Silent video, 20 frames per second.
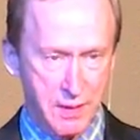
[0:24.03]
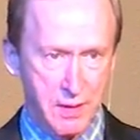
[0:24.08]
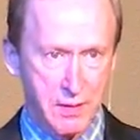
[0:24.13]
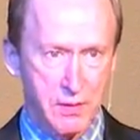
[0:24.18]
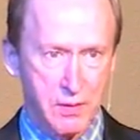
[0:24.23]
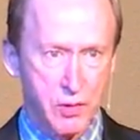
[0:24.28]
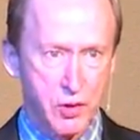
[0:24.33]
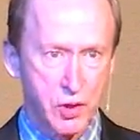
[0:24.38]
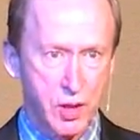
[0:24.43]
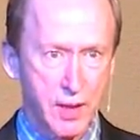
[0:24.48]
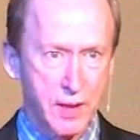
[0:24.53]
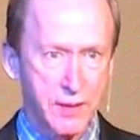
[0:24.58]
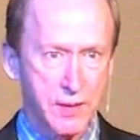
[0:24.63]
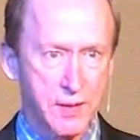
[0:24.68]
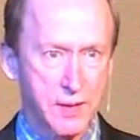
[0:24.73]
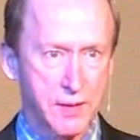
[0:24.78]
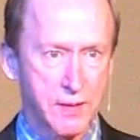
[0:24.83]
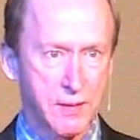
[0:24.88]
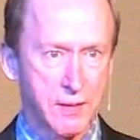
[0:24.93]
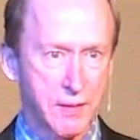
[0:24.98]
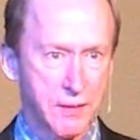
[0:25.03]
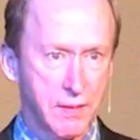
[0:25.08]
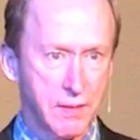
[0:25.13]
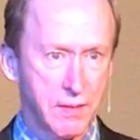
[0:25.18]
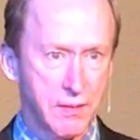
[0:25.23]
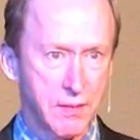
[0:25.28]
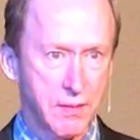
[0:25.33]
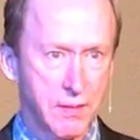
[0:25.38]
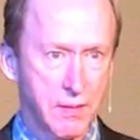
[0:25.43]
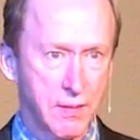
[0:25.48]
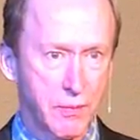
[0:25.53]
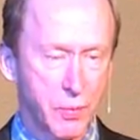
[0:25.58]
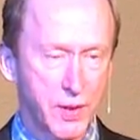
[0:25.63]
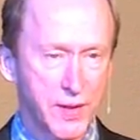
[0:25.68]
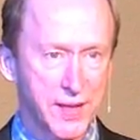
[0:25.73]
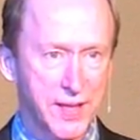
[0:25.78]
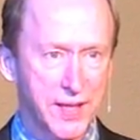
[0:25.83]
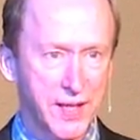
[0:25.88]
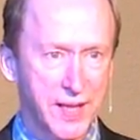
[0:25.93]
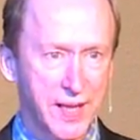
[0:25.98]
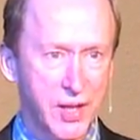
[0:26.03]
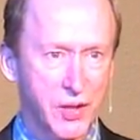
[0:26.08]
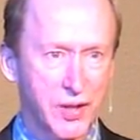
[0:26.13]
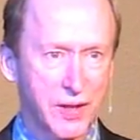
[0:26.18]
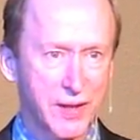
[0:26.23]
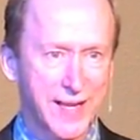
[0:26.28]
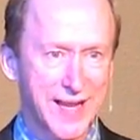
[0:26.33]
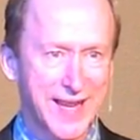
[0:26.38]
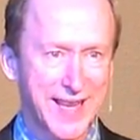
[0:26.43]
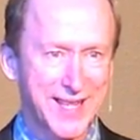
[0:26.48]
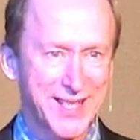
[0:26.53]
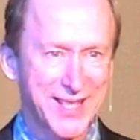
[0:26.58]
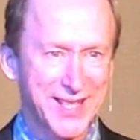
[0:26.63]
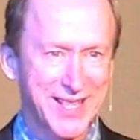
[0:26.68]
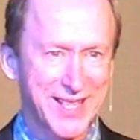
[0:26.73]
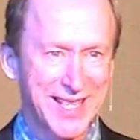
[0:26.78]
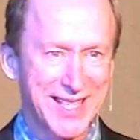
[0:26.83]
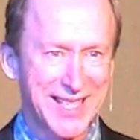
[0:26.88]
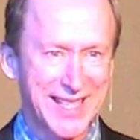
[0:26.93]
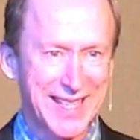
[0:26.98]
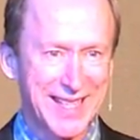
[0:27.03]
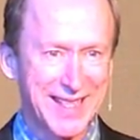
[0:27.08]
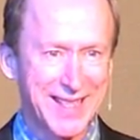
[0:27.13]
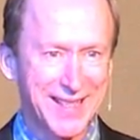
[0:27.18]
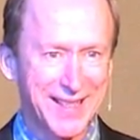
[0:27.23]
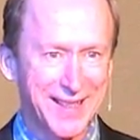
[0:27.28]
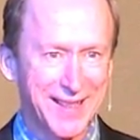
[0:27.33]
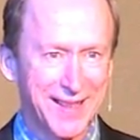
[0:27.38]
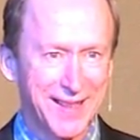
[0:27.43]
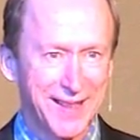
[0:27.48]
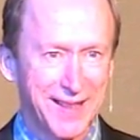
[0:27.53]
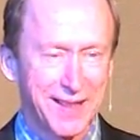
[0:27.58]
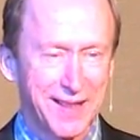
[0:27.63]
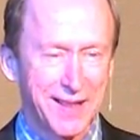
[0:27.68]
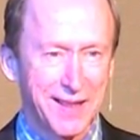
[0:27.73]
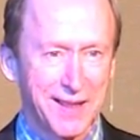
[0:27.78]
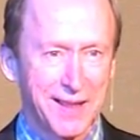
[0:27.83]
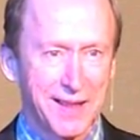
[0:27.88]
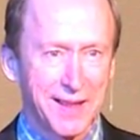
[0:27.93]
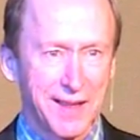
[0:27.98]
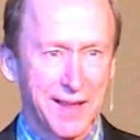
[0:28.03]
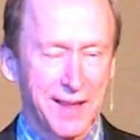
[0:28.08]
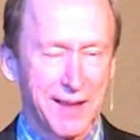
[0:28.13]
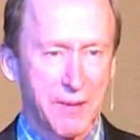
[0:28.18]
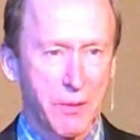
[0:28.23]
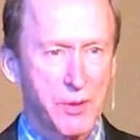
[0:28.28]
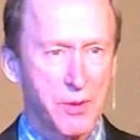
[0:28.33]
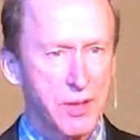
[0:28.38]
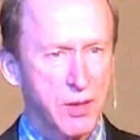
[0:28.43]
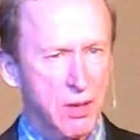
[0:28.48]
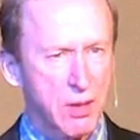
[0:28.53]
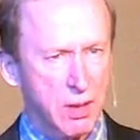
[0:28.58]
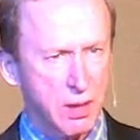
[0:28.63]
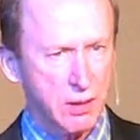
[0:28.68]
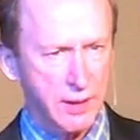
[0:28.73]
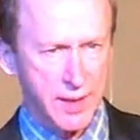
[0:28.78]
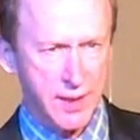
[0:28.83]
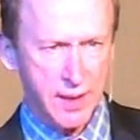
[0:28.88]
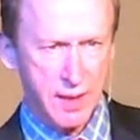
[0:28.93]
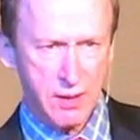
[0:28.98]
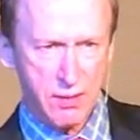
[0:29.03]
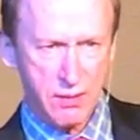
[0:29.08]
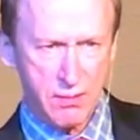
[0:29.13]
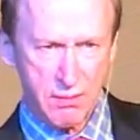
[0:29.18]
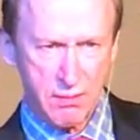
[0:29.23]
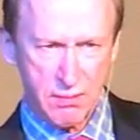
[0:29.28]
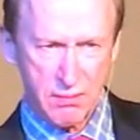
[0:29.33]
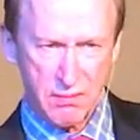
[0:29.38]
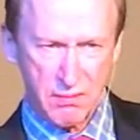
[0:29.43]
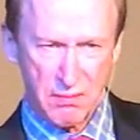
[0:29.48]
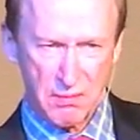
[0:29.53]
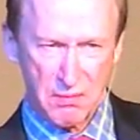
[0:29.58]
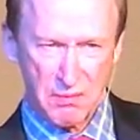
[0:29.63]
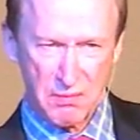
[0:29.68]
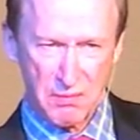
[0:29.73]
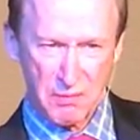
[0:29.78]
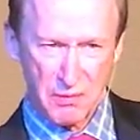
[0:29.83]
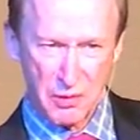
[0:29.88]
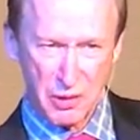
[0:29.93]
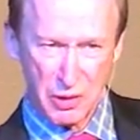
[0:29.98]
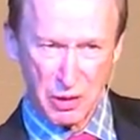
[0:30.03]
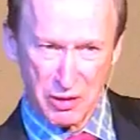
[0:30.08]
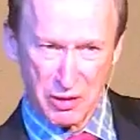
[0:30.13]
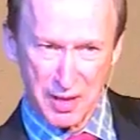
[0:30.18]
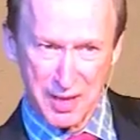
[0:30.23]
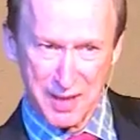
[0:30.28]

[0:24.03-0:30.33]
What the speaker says: John's presentation last Sunday. What's it called? Let's Get Dirty.